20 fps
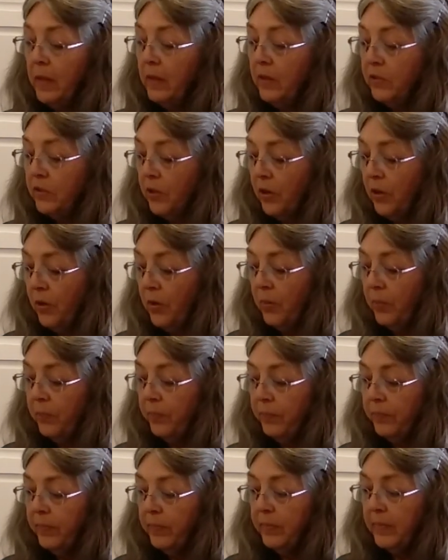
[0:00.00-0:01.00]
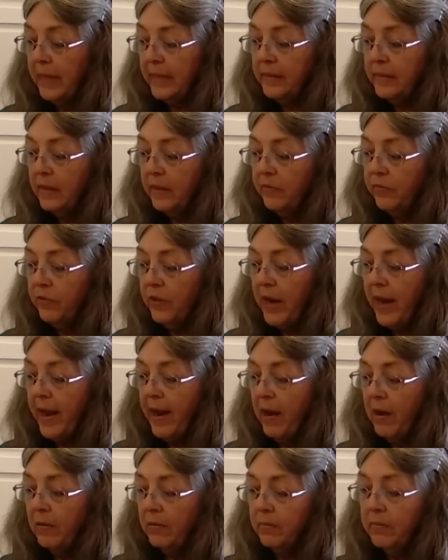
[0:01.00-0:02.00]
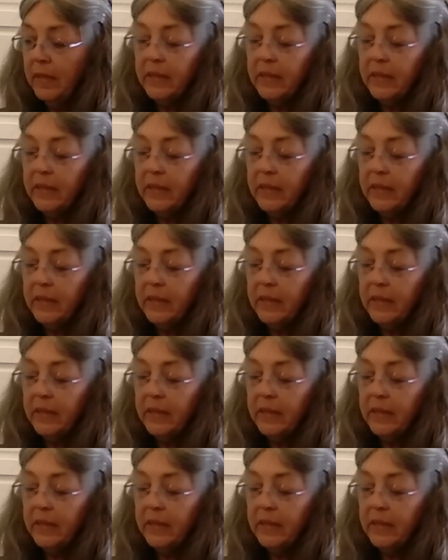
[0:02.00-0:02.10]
So that's it for now.